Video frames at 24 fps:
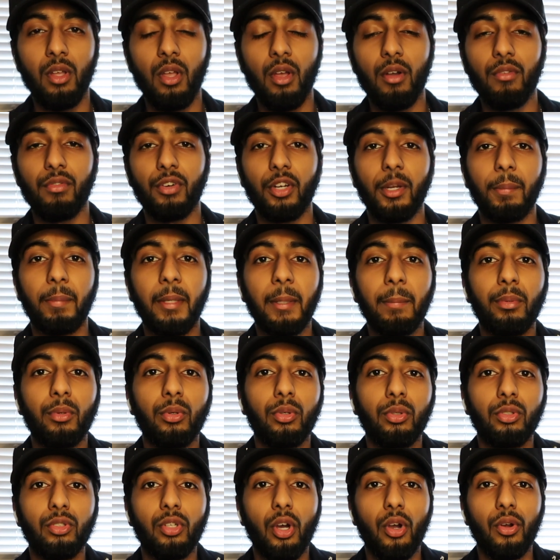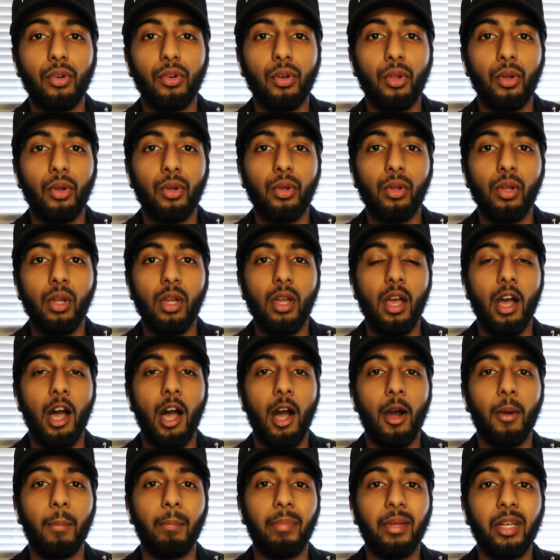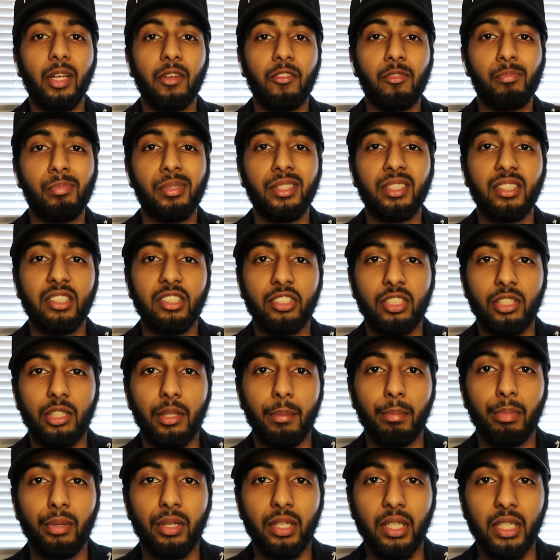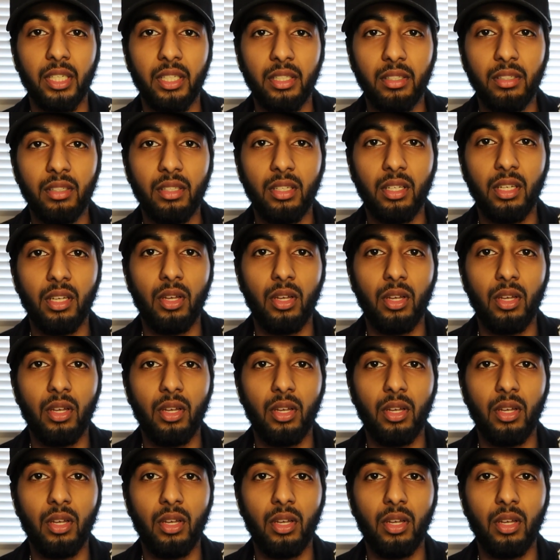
for the people who don't know how big of a position to put in.